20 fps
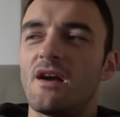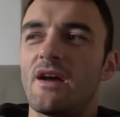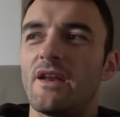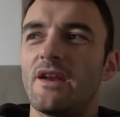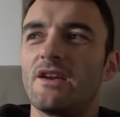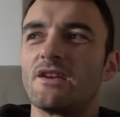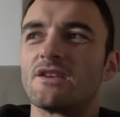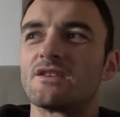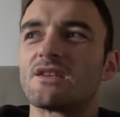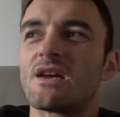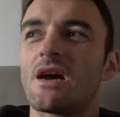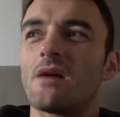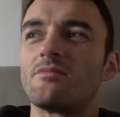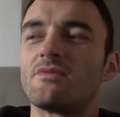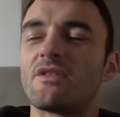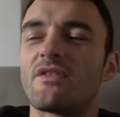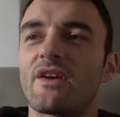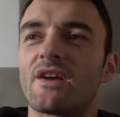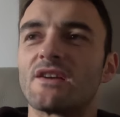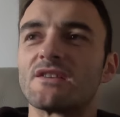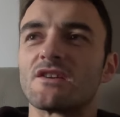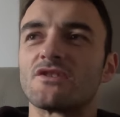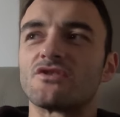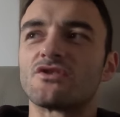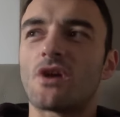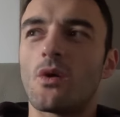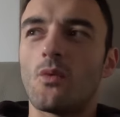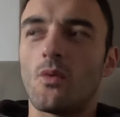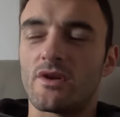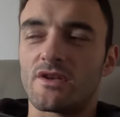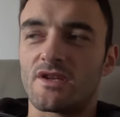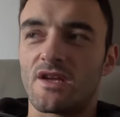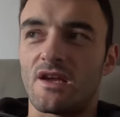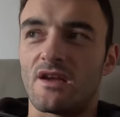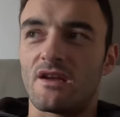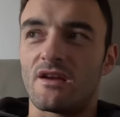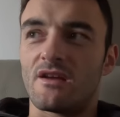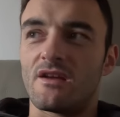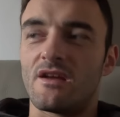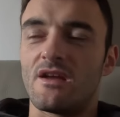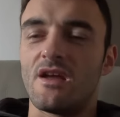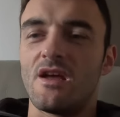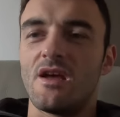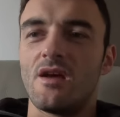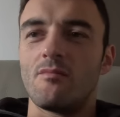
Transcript: And he just tell me things I don't want to hear,